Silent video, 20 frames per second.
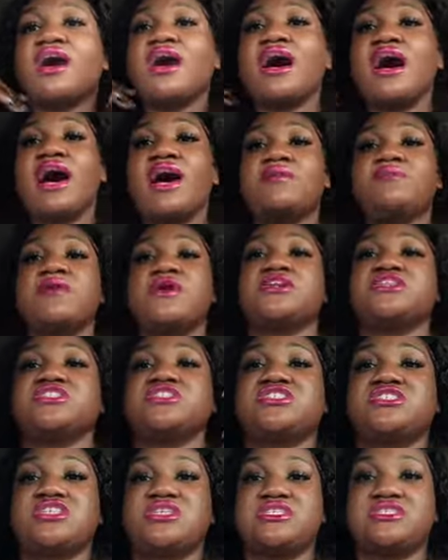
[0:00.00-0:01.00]
I
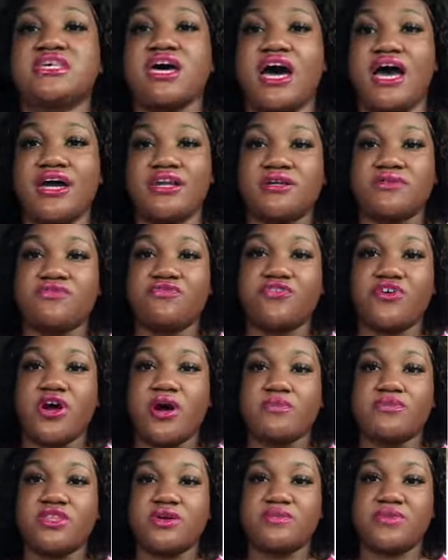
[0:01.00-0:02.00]
purchased this item
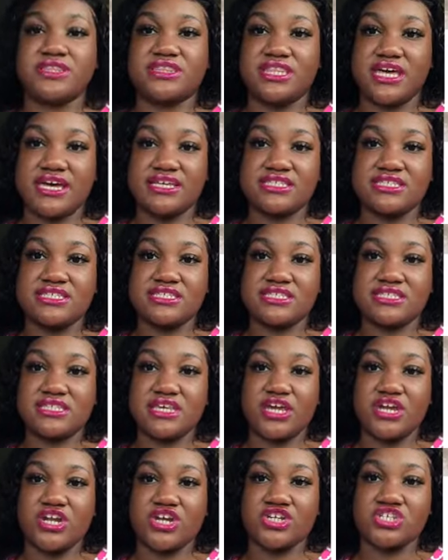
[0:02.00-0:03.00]
from the Bethesda
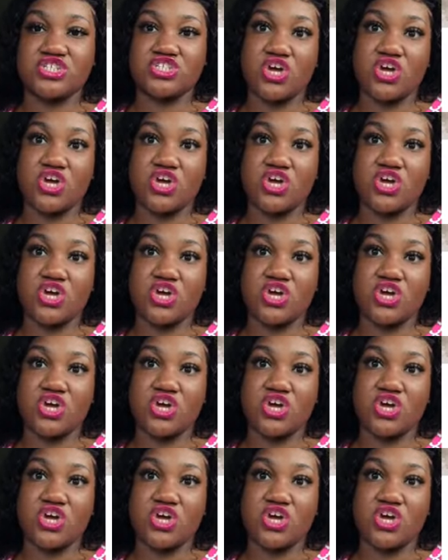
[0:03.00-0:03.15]
Center,